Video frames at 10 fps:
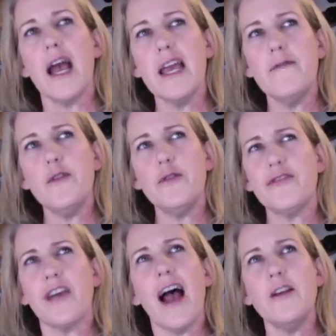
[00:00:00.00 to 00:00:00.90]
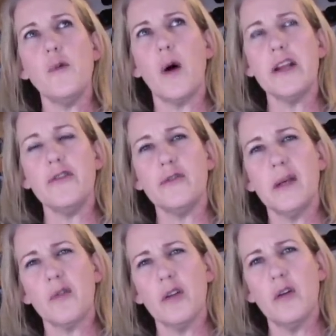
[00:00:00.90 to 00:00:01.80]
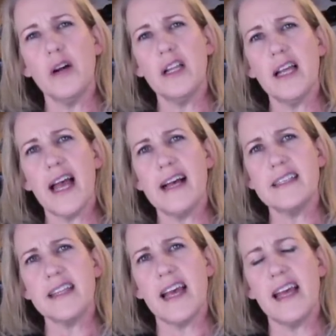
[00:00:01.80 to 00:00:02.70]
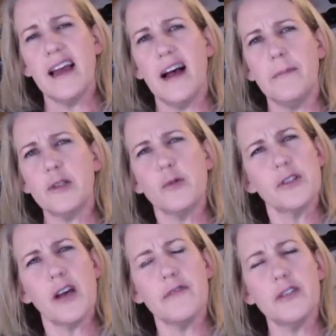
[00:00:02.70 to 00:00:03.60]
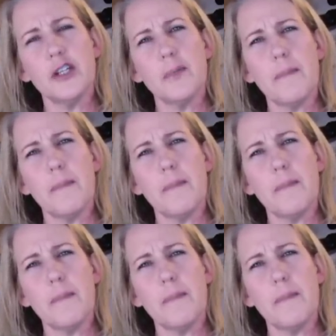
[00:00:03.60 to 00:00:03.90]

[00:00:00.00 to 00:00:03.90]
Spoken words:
If you decide you want to use mineral oil as a stool softener,